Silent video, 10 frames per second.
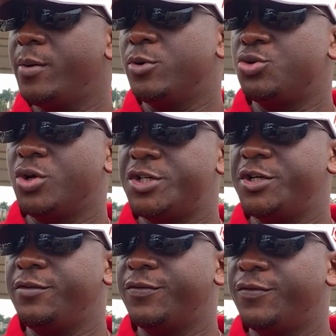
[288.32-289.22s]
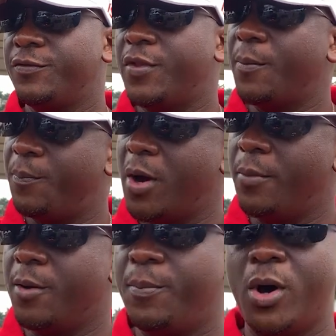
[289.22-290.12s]
able to achieve um,
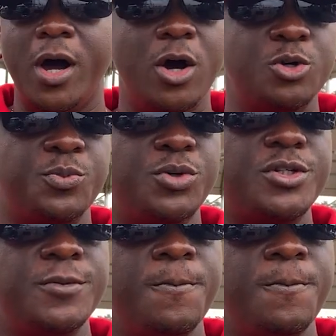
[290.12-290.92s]
ah. the power output.